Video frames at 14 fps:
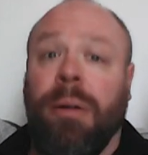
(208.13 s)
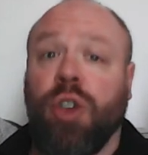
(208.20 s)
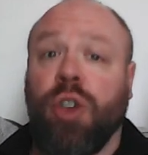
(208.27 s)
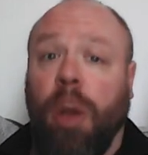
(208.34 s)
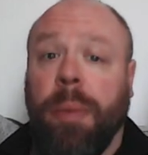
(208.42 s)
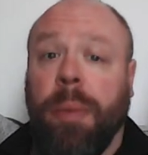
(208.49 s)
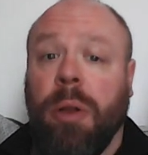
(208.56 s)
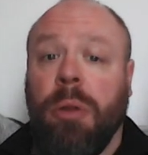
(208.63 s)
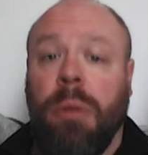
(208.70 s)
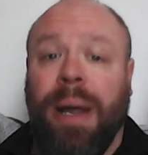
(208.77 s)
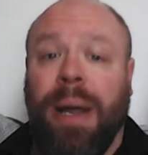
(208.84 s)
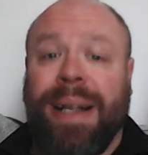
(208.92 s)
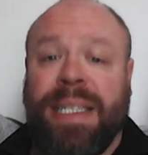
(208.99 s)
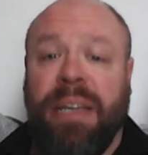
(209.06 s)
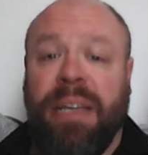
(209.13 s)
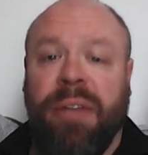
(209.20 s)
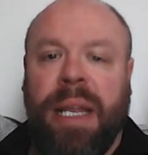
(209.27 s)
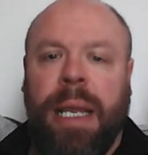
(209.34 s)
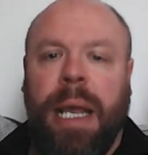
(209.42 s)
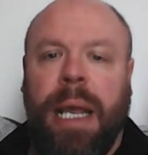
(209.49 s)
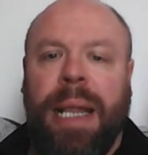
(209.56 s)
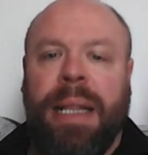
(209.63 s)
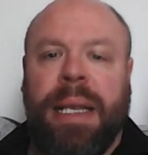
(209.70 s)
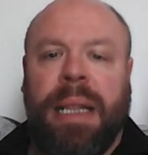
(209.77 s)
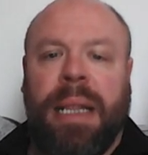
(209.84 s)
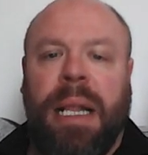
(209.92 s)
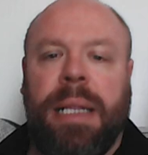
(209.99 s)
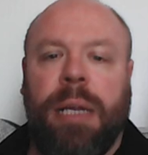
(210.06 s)
tropical activity in the
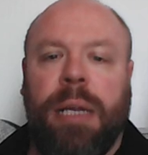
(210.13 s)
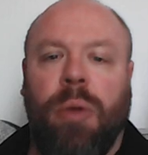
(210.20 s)
Atlantic.